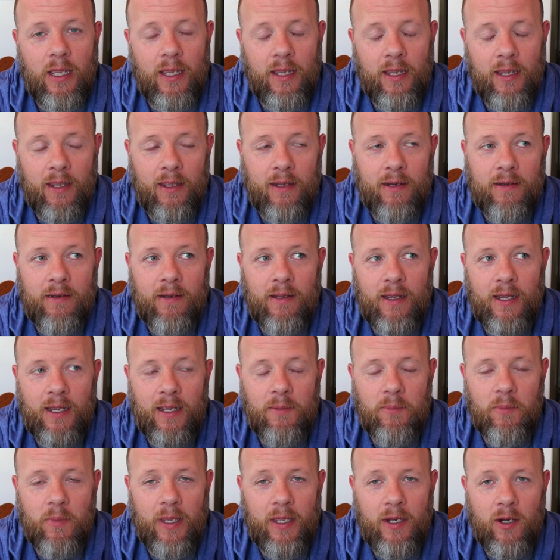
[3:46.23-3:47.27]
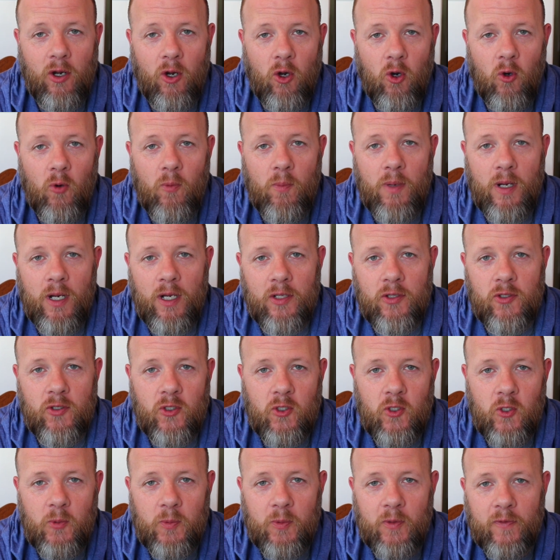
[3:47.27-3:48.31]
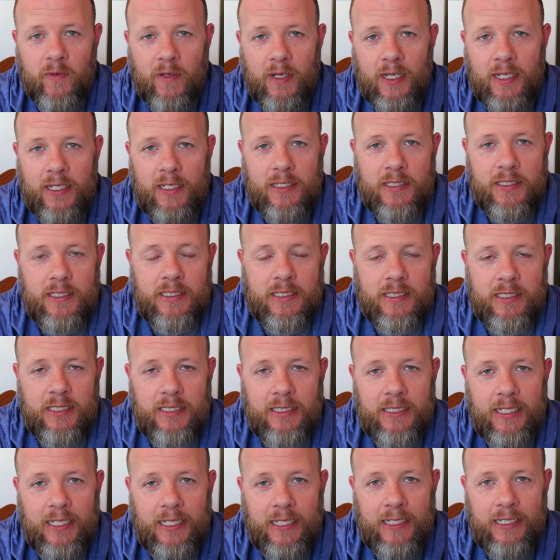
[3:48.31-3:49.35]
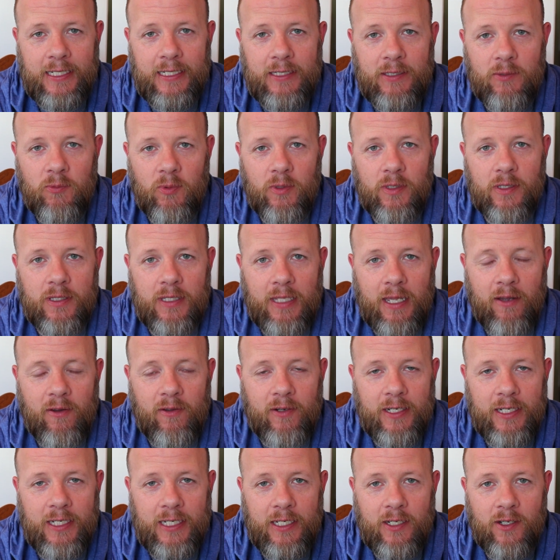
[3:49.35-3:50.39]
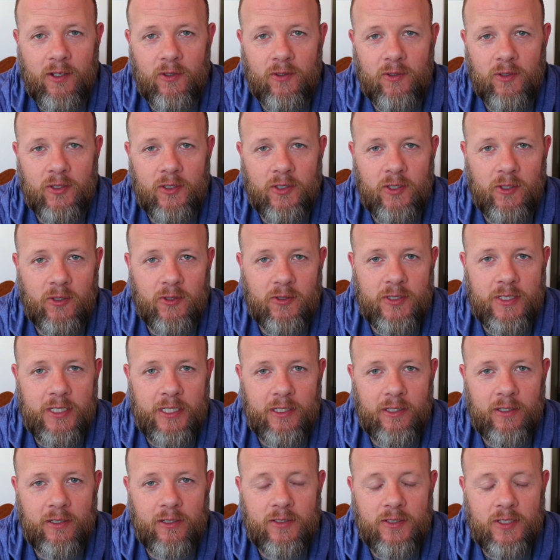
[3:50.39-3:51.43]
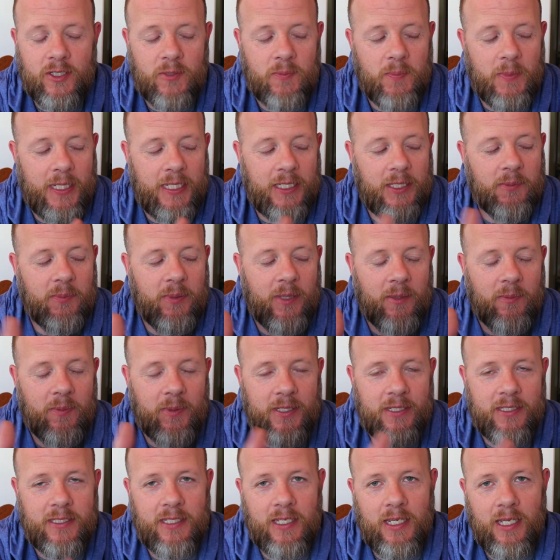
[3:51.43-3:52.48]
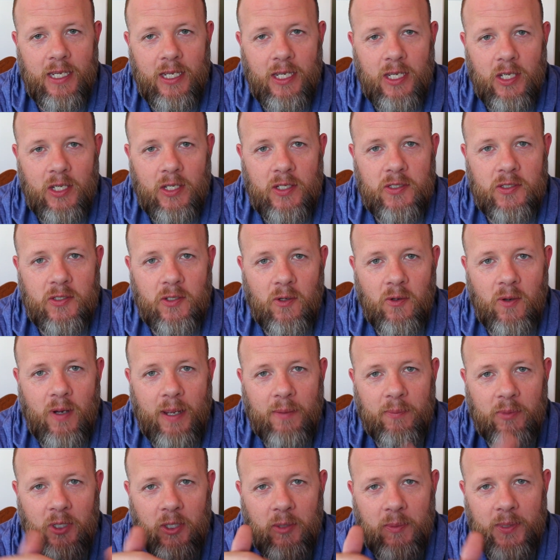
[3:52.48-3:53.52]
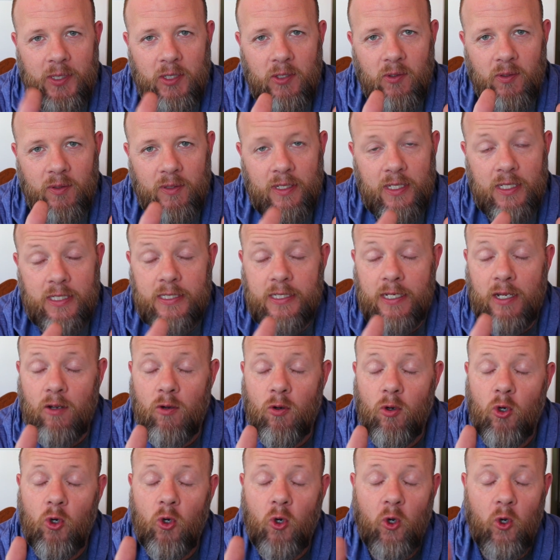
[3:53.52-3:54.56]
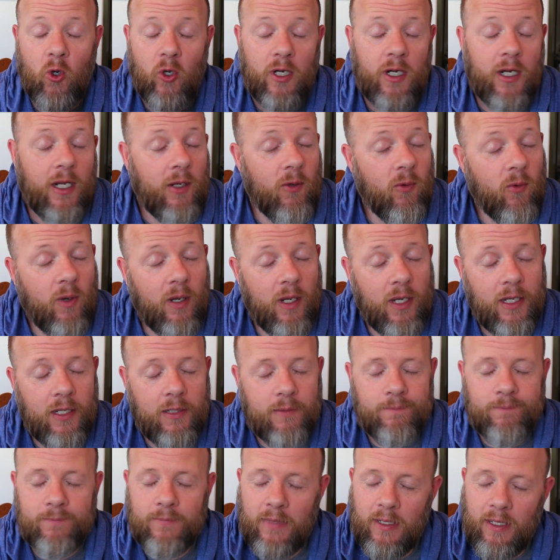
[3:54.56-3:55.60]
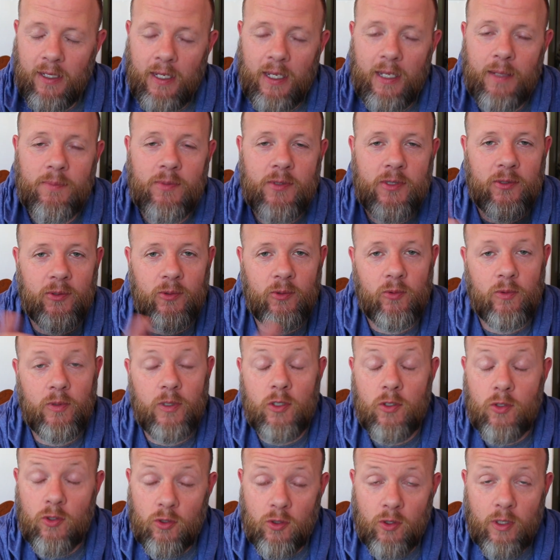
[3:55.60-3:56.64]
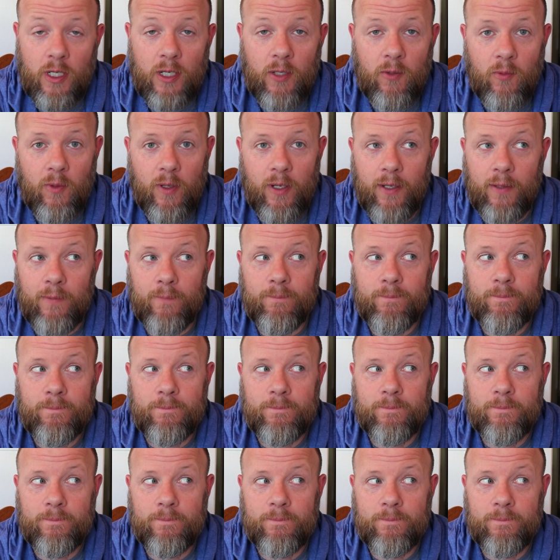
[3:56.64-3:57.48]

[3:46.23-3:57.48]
And I'm at home unsupervised today without any other adults here, just me and the puppies. So I'm gonna be doing this. Now, could I wait? Absolutely. Should I wait?